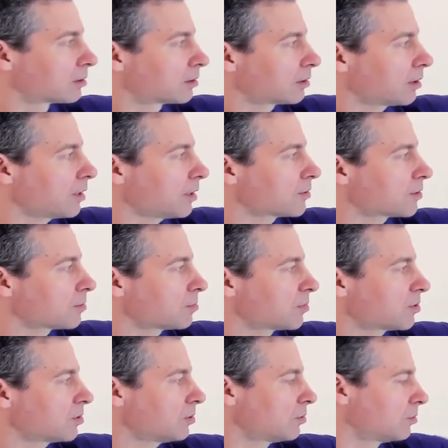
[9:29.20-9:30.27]
K sub
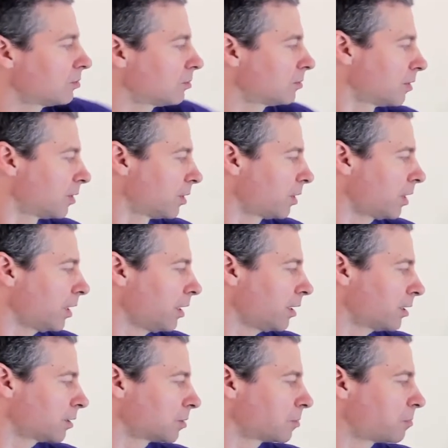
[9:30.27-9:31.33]
2,
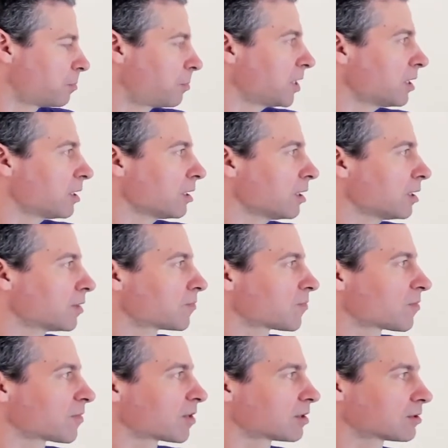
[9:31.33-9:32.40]
and B.
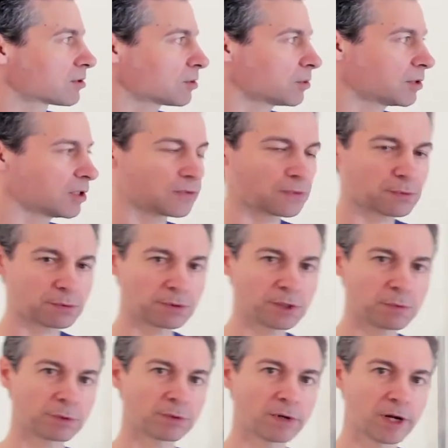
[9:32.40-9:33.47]
So we have 3
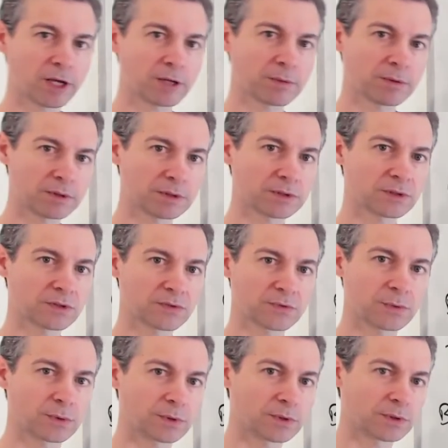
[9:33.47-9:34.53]
parameters
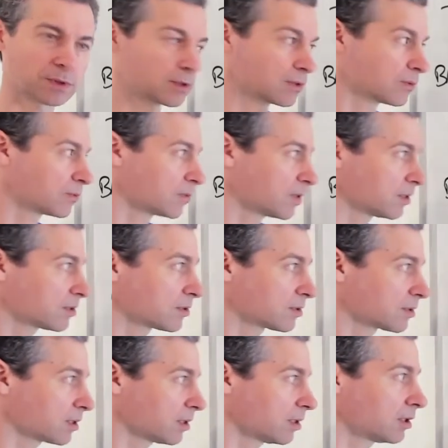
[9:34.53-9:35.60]
for
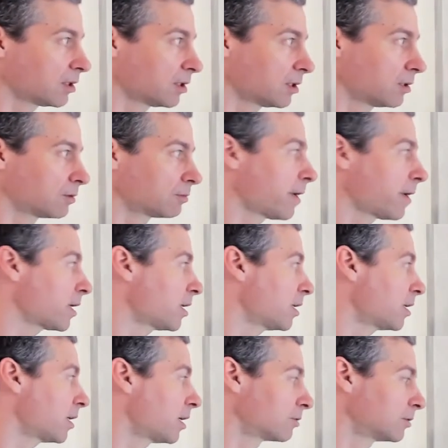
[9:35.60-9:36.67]
this ranking
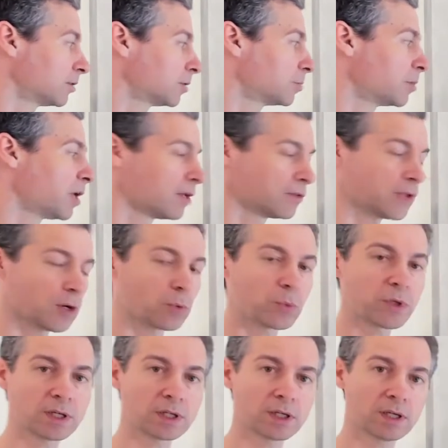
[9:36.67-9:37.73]
algorithm that
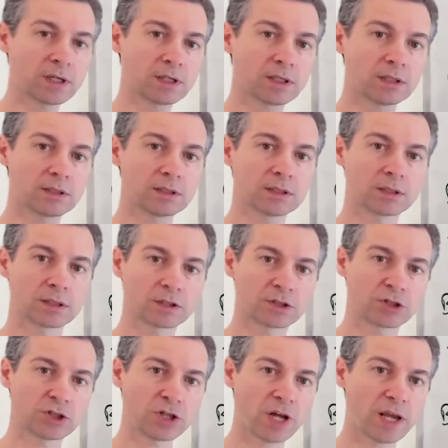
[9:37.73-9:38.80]
we can
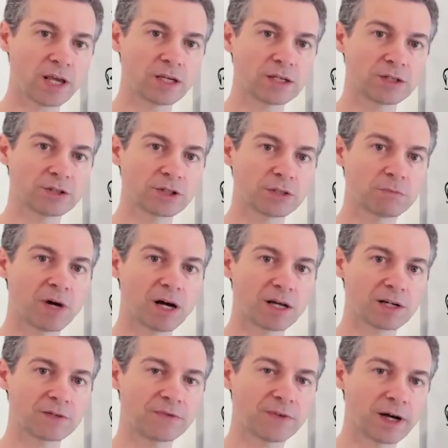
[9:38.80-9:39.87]
change and
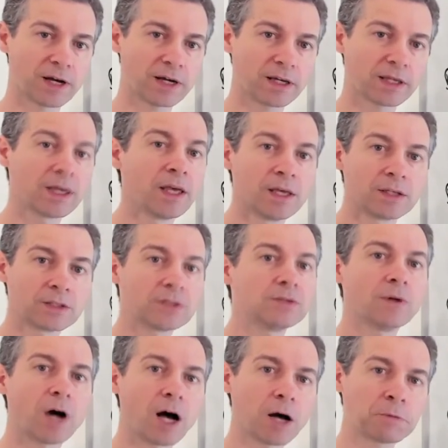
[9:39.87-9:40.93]
modify to
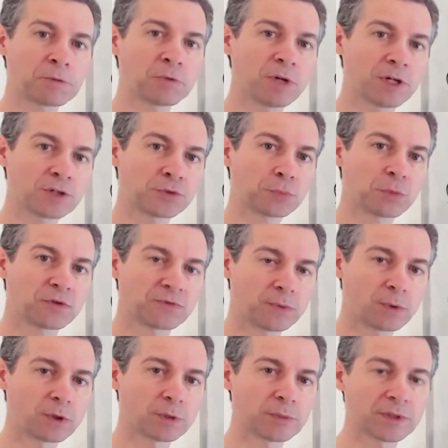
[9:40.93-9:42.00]
optimize
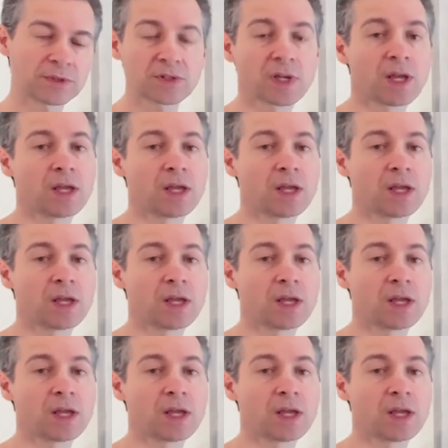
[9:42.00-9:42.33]
performance